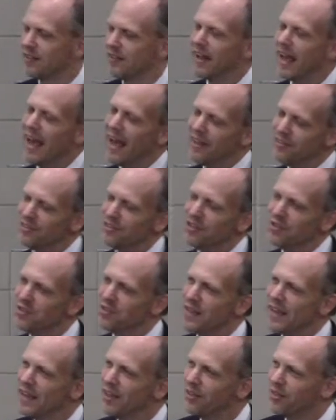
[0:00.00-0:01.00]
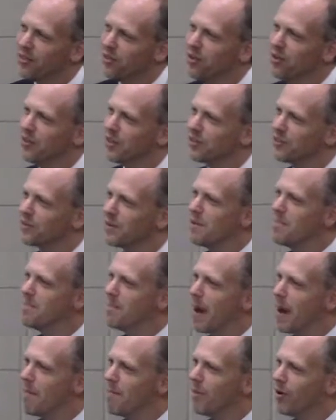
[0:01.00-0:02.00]
And as you think through this,
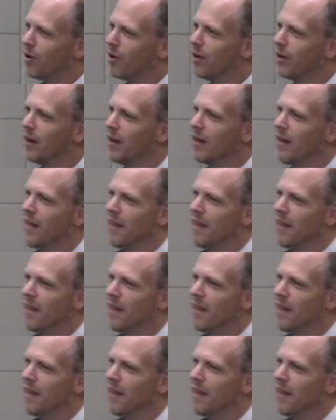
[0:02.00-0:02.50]
remember